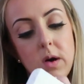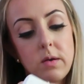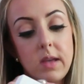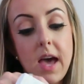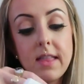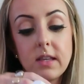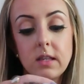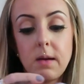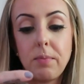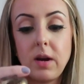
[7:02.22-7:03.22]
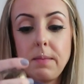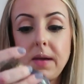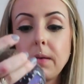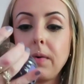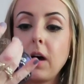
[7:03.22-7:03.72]
Whoa, yeah, this is a pretty
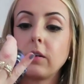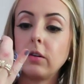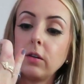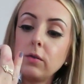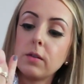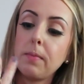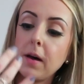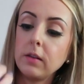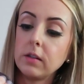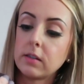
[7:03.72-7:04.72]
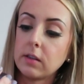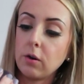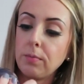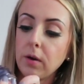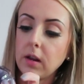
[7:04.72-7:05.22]
big bottle. Ooh, the bottle is
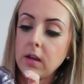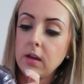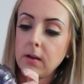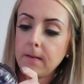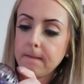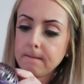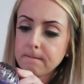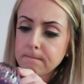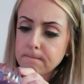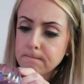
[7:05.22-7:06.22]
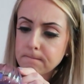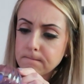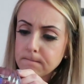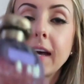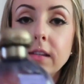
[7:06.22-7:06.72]
so pretty.
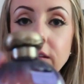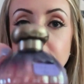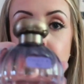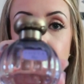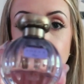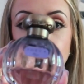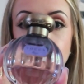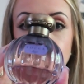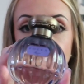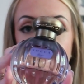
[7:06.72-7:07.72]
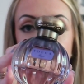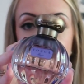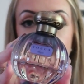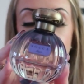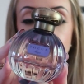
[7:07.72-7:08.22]
Yeah, so this one is
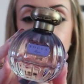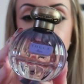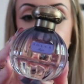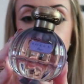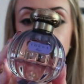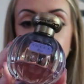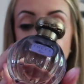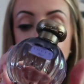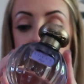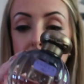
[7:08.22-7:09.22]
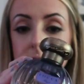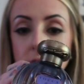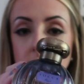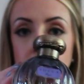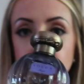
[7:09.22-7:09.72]
normally
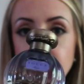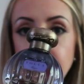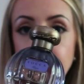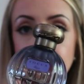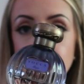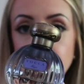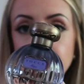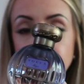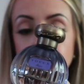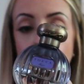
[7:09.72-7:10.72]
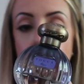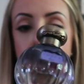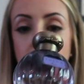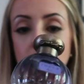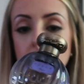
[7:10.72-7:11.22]
$75 at
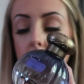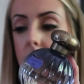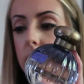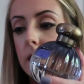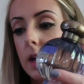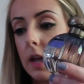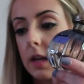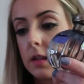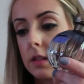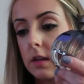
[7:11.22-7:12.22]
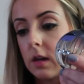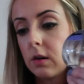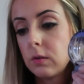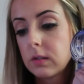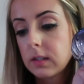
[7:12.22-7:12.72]
Sephora. And the
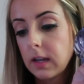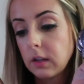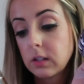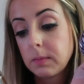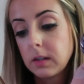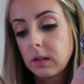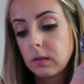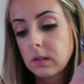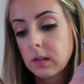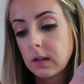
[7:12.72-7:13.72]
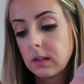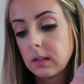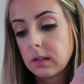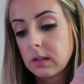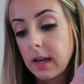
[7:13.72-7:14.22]
notes, I looked up the notes
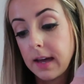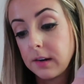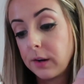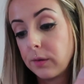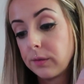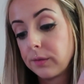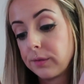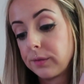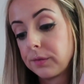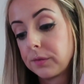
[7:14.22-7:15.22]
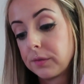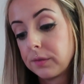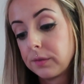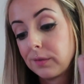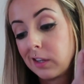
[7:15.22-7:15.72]
because I had to know.
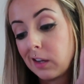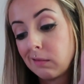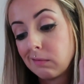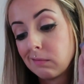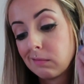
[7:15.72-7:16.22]
Yeah.